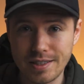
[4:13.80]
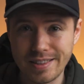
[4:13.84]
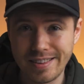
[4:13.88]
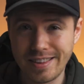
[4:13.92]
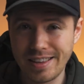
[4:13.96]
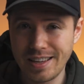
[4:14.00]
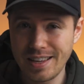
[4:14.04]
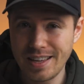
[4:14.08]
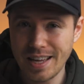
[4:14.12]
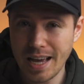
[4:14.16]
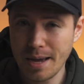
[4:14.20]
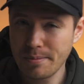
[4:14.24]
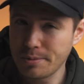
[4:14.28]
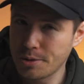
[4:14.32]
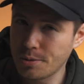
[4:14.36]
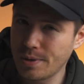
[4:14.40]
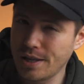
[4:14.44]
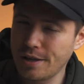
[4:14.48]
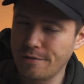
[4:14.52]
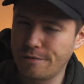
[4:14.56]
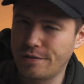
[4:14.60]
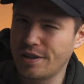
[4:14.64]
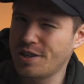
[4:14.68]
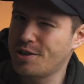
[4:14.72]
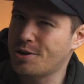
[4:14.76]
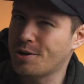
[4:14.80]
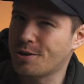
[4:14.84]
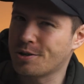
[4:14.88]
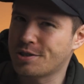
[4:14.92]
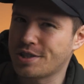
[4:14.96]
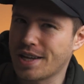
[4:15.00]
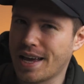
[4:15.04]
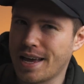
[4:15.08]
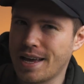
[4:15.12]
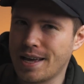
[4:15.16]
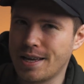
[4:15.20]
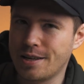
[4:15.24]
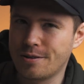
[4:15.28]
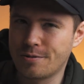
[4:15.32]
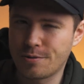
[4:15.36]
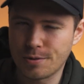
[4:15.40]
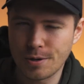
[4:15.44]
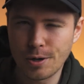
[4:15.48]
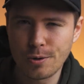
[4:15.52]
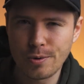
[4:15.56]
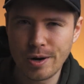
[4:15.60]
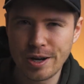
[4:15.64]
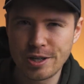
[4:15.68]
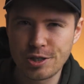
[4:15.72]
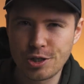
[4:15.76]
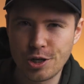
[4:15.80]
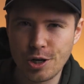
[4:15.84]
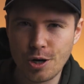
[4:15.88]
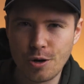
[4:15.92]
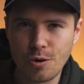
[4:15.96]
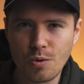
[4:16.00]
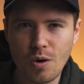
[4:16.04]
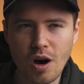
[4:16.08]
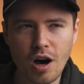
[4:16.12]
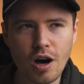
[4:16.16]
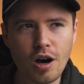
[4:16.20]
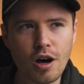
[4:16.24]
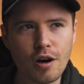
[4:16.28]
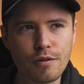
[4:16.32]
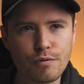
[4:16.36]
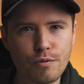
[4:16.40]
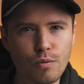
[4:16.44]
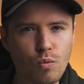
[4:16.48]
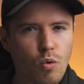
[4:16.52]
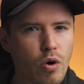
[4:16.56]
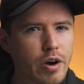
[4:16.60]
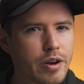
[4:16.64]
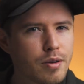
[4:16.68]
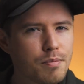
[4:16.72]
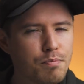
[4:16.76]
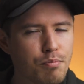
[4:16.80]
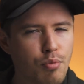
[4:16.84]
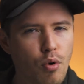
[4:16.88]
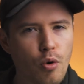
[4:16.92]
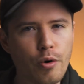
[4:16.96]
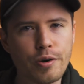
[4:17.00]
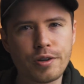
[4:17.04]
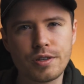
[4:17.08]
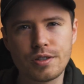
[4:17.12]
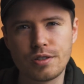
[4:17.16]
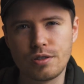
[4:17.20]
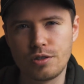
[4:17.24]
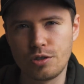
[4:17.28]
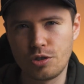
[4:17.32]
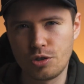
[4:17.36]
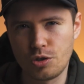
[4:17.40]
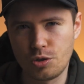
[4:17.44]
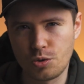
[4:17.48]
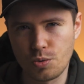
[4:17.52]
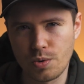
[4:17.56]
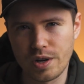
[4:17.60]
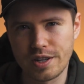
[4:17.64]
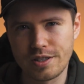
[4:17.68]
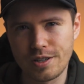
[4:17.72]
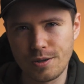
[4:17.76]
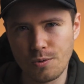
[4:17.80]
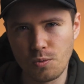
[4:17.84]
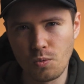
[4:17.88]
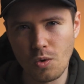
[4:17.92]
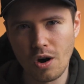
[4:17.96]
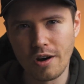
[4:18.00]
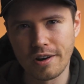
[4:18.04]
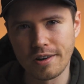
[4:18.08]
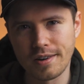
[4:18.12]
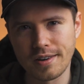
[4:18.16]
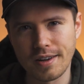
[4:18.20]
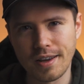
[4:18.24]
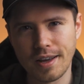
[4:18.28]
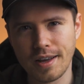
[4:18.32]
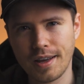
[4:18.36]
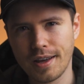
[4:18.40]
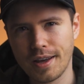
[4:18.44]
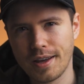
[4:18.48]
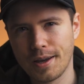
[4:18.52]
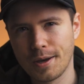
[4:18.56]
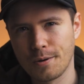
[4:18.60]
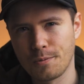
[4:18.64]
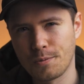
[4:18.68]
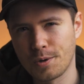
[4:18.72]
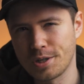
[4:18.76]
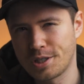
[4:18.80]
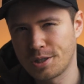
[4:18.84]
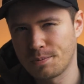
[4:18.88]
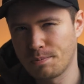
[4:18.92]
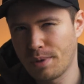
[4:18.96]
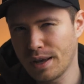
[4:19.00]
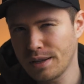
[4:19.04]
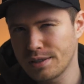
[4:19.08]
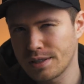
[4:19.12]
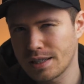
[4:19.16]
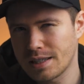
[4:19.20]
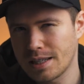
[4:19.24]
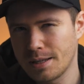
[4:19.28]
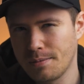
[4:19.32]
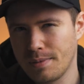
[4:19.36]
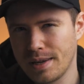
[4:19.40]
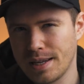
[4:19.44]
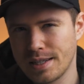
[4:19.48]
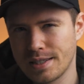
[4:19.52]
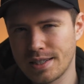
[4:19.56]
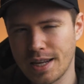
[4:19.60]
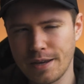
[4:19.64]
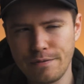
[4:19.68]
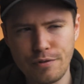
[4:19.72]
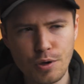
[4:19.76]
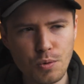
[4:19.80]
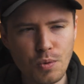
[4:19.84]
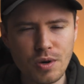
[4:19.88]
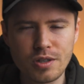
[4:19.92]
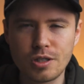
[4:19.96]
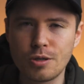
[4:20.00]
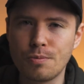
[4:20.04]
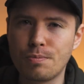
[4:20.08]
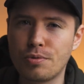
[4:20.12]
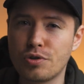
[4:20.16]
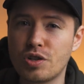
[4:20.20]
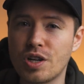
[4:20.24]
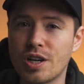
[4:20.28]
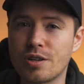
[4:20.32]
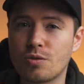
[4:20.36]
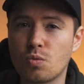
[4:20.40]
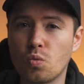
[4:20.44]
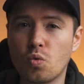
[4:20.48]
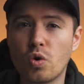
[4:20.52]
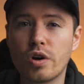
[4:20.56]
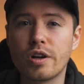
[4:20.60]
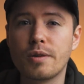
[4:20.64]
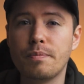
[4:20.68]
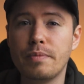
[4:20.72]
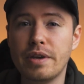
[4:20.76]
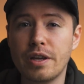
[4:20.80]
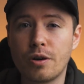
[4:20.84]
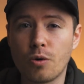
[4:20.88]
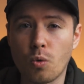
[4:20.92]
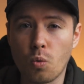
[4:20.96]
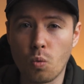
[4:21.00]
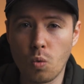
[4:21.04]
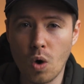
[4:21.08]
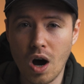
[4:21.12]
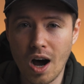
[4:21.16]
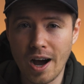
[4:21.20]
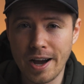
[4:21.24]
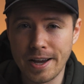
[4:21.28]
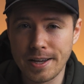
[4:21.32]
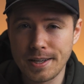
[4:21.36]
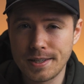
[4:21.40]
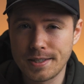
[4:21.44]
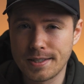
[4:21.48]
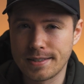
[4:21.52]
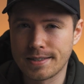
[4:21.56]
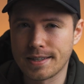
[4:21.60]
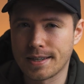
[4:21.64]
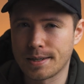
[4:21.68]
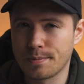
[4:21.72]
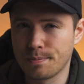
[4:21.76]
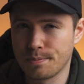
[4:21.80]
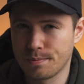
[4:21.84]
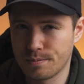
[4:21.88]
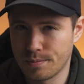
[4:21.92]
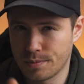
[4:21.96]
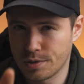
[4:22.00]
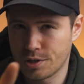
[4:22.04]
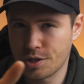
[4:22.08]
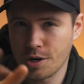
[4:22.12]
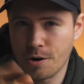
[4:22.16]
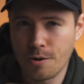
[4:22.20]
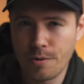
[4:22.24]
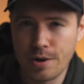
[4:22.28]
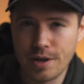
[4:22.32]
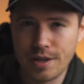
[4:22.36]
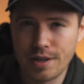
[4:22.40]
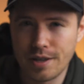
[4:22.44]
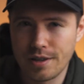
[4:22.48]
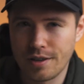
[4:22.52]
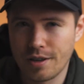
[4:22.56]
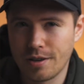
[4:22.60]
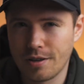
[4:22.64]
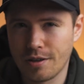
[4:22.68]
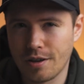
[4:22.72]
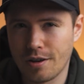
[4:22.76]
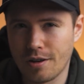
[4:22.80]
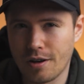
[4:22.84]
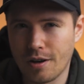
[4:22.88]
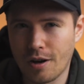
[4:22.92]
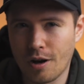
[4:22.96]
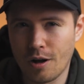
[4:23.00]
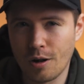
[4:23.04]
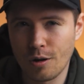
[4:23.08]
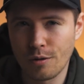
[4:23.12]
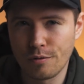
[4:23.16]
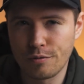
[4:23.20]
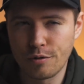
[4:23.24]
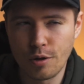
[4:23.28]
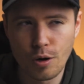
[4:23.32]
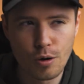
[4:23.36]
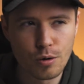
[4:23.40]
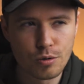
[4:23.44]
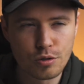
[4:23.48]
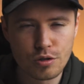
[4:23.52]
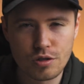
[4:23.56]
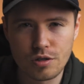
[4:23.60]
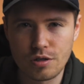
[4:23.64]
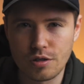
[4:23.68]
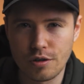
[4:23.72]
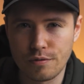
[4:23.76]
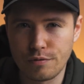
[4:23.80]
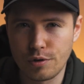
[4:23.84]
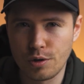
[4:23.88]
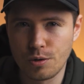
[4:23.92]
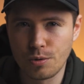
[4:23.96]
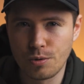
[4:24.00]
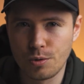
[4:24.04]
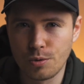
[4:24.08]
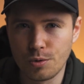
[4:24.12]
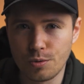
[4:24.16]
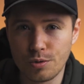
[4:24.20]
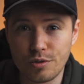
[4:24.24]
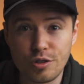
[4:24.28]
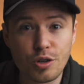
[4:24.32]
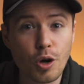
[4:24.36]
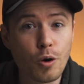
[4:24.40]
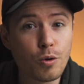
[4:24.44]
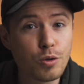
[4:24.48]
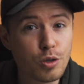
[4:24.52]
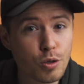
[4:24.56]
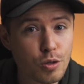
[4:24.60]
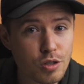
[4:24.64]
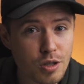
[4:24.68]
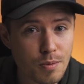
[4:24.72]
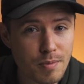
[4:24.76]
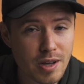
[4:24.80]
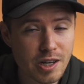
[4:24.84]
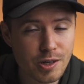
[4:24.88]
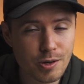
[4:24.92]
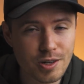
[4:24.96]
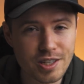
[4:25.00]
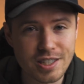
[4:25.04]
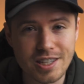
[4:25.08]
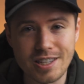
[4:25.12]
The M2e features a throw ratio of 1.21, which basically means if you want to project 1 meter wide, I'm sorry, all of those of you who don't use the metric